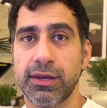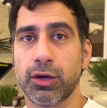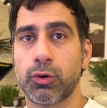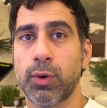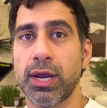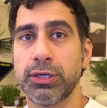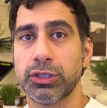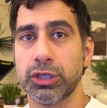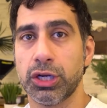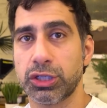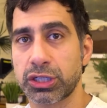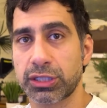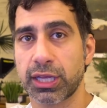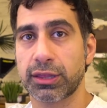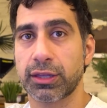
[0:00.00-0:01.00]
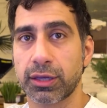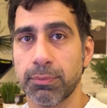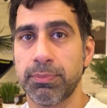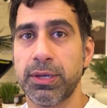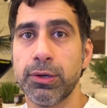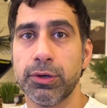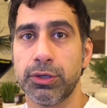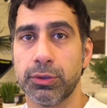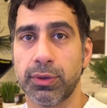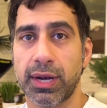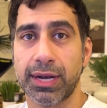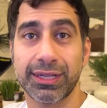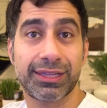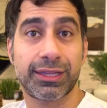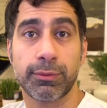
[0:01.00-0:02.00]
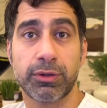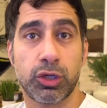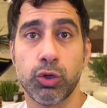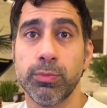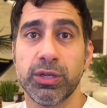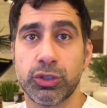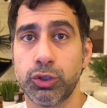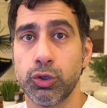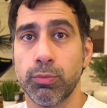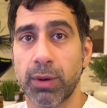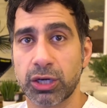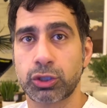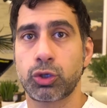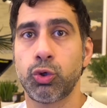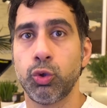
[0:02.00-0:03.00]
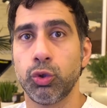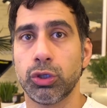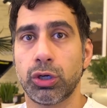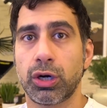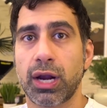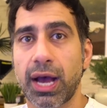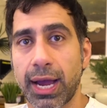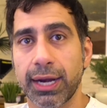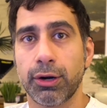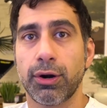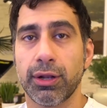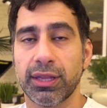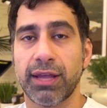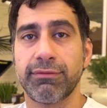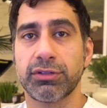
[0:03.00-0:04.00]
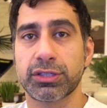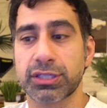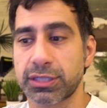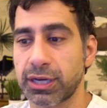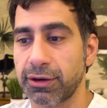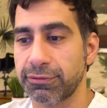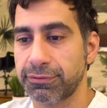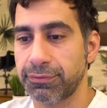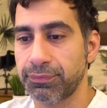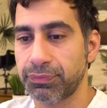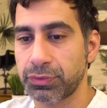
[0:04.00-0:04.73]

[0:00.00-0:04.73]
equation and just let the computer do it and let the humans do much cooler, higher level stuff.